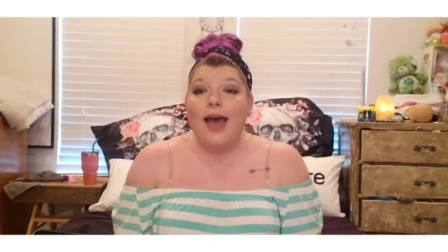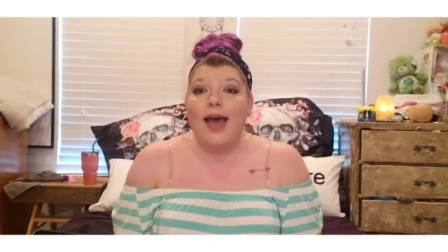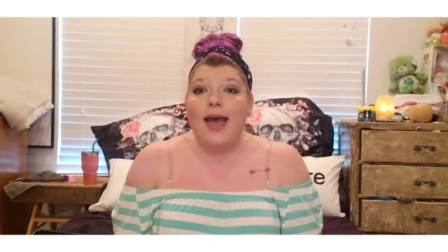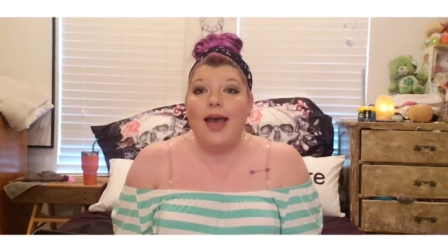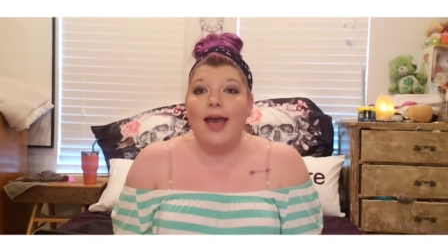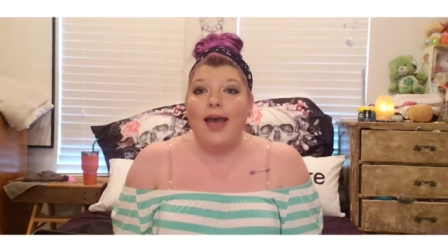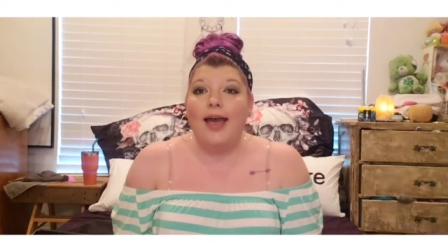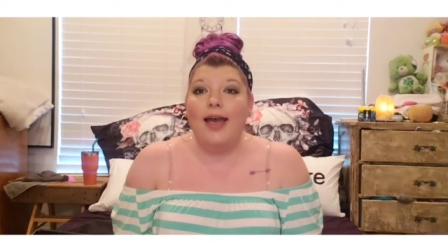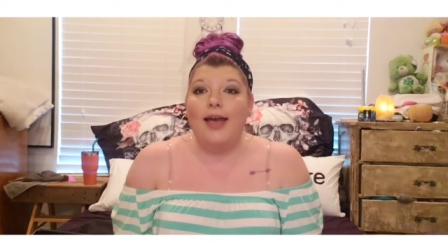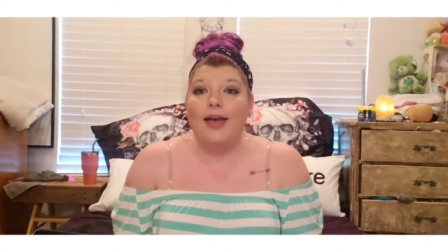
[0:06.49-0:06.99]

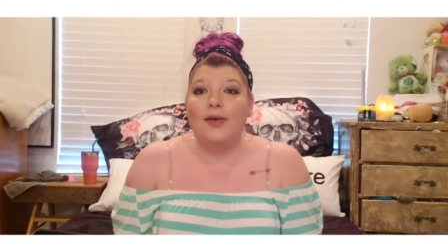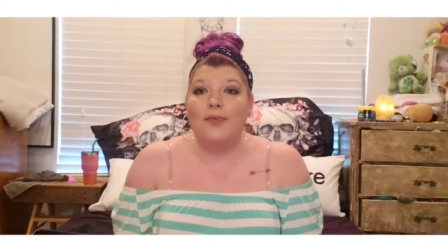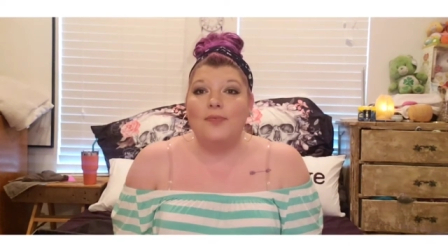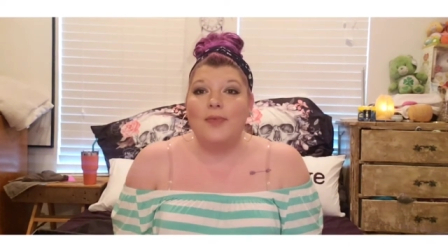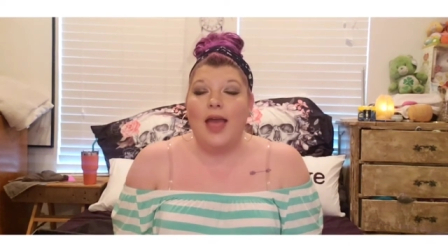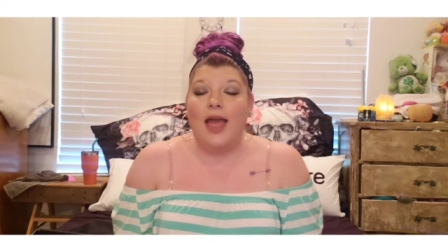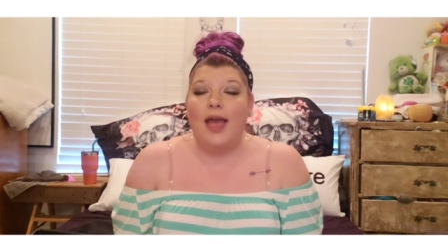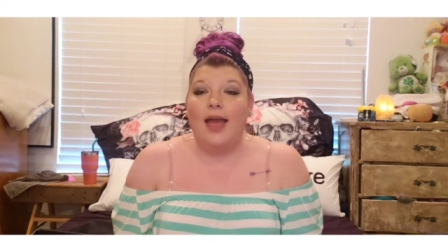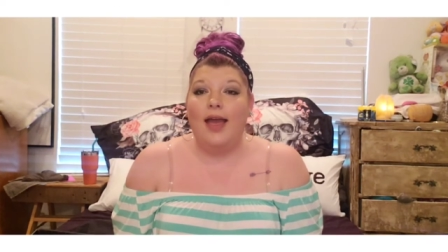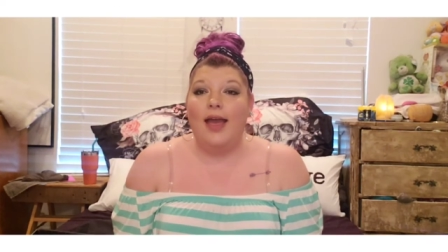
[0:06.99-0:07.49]

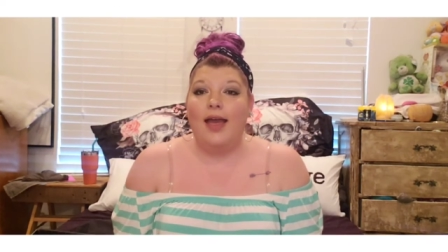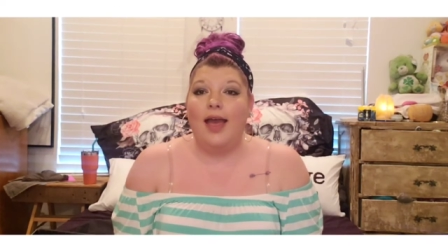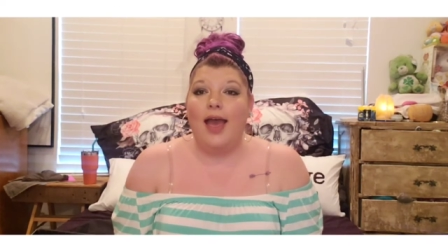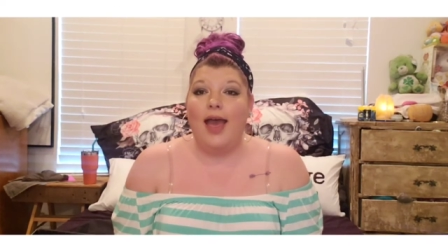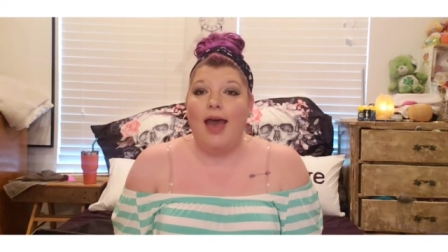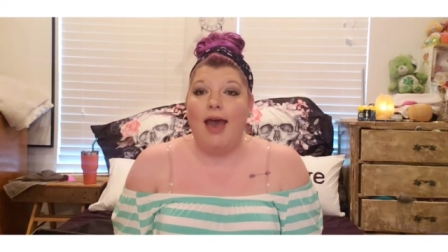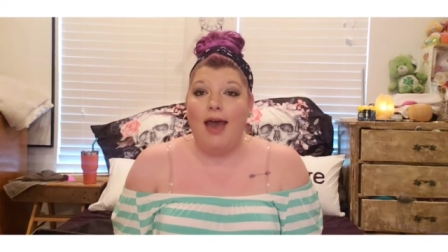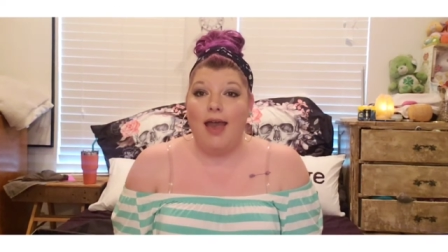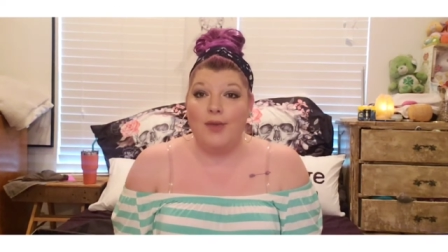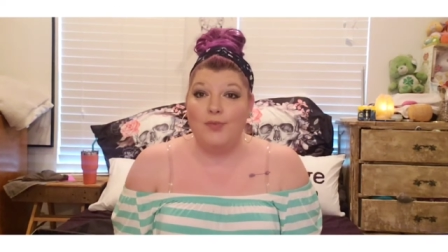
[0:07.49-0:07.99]
Um,
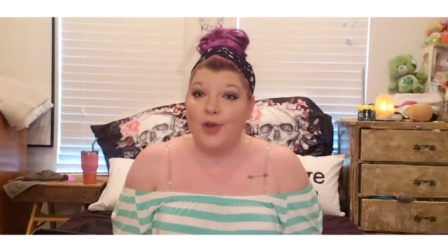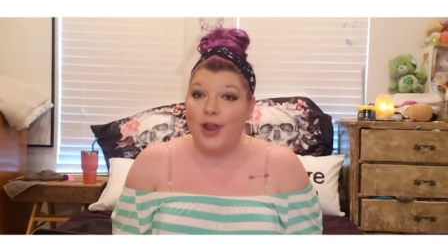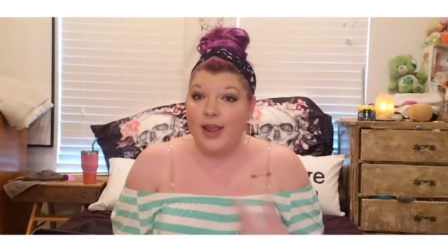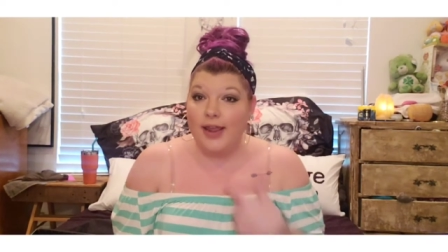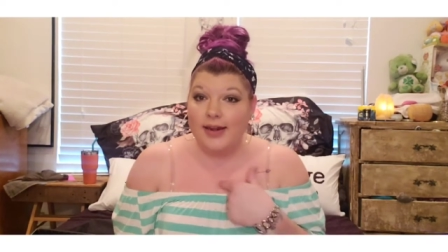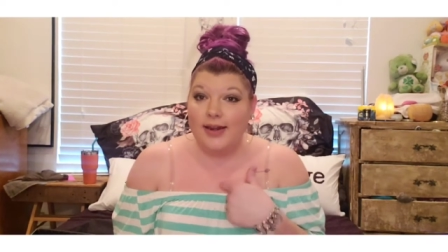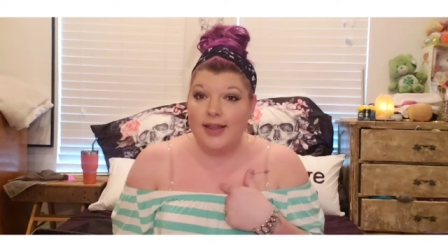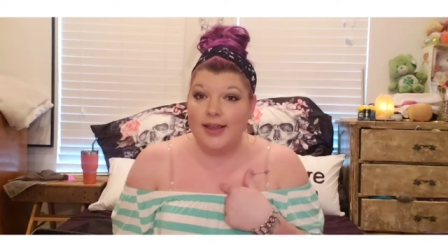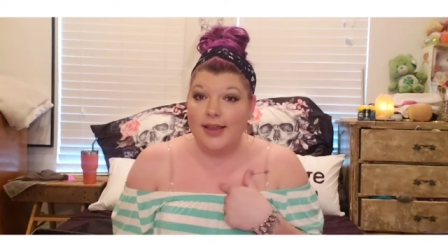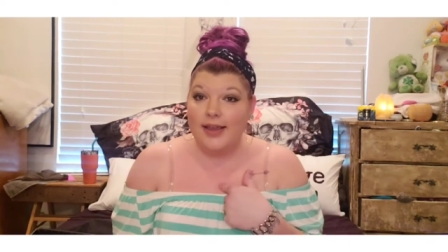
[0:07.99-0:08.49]
I'm
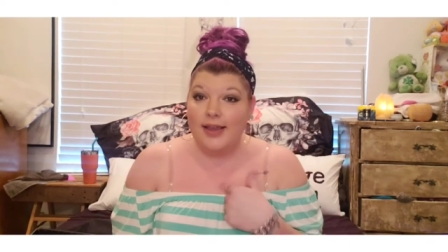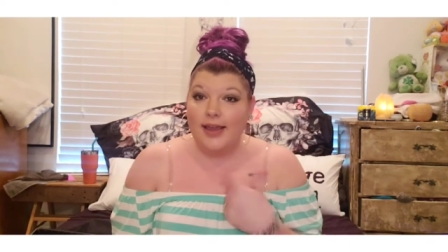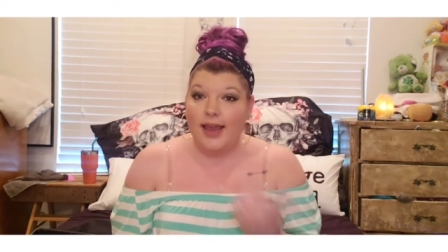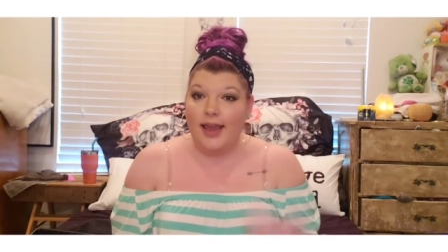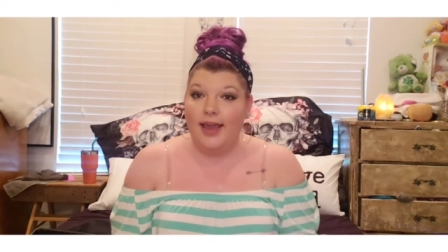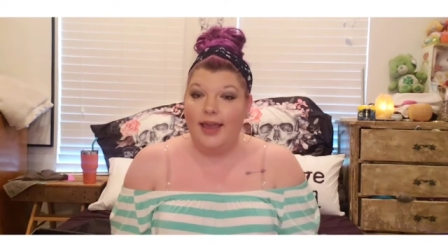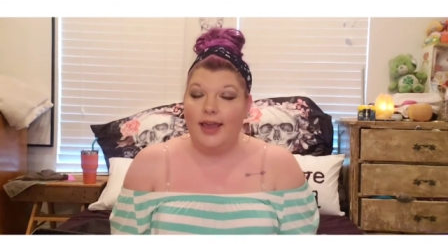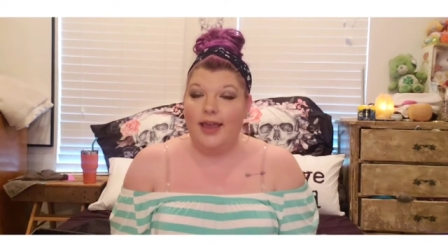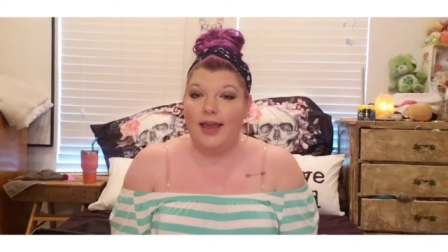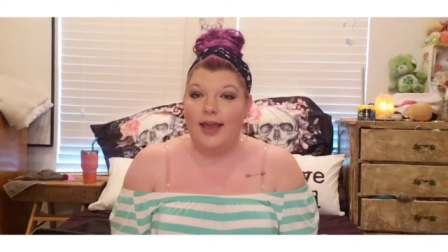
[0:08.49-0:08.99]
Randi
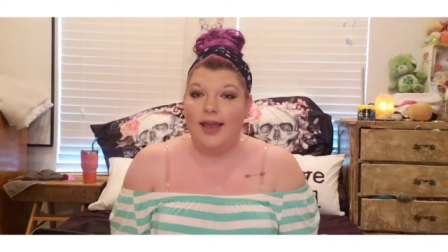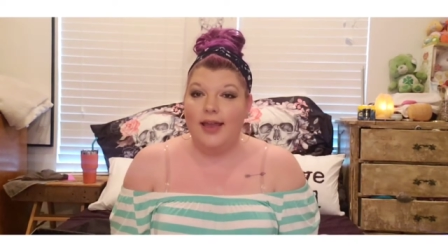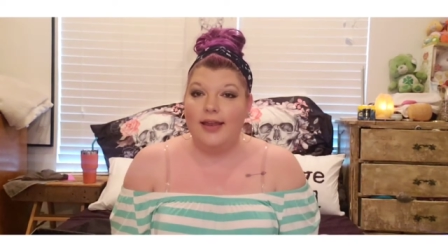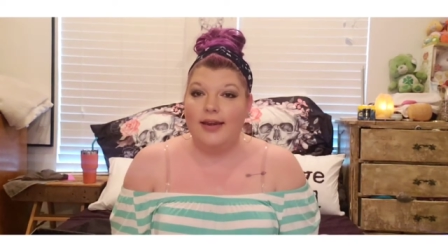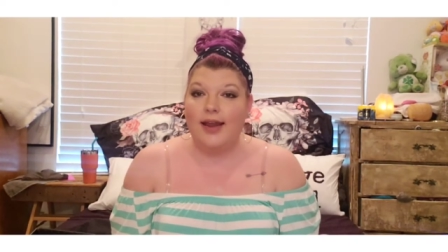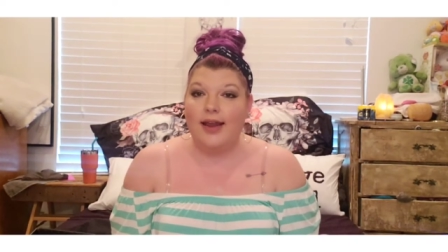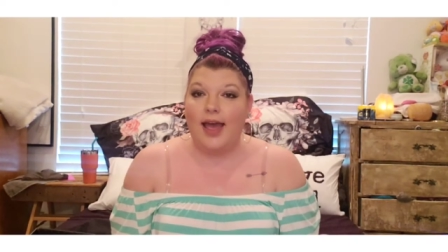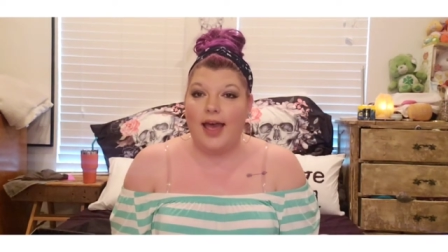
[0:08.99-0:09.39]
and